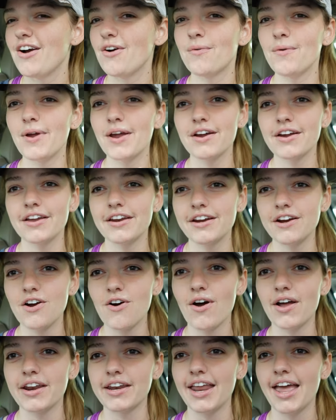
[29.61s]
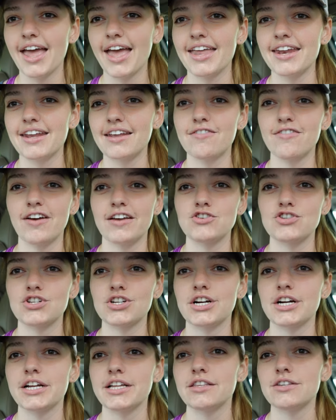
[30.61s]
we are going to go on an
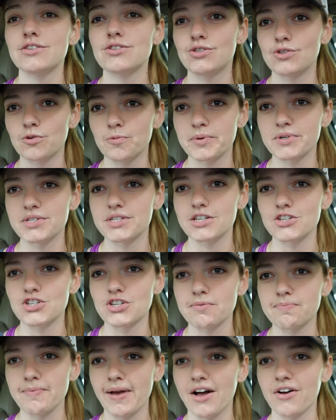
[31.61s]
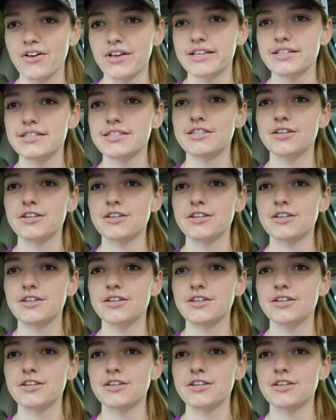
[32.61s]
adventure in the Superstition Mountains.